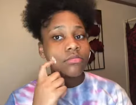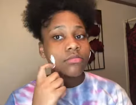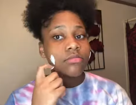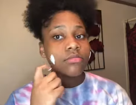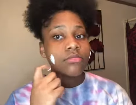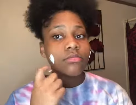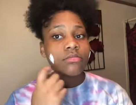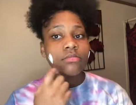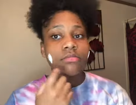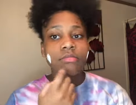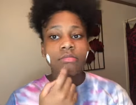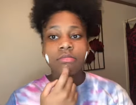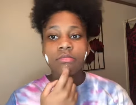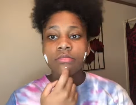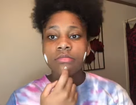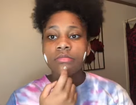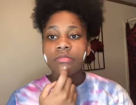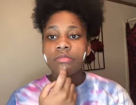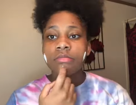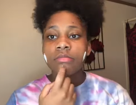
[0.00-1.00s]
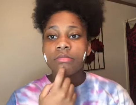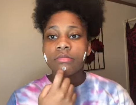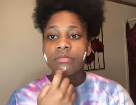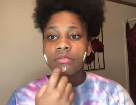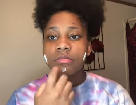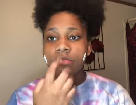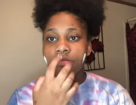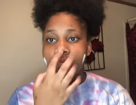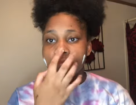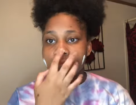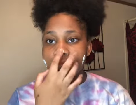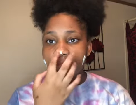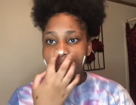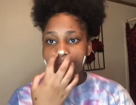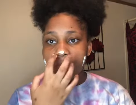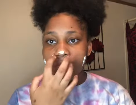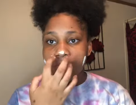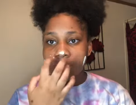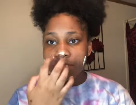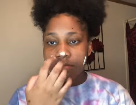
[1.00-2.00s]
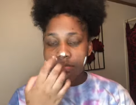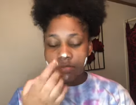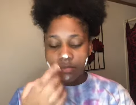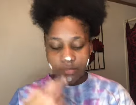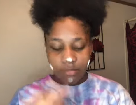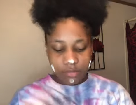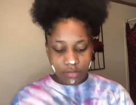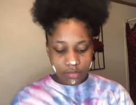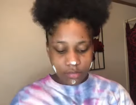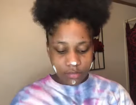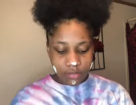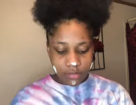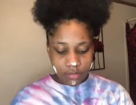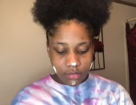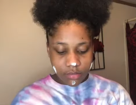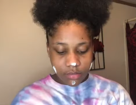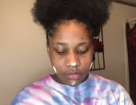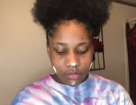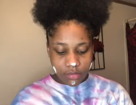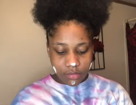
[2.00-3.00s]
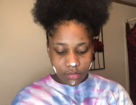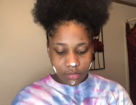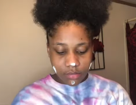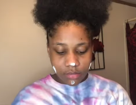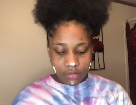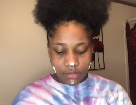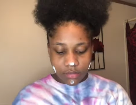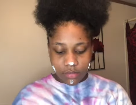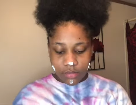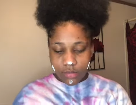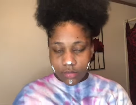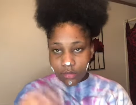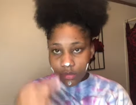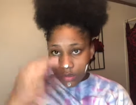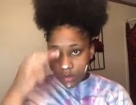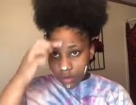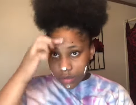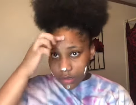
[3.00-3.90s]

Nothing is said.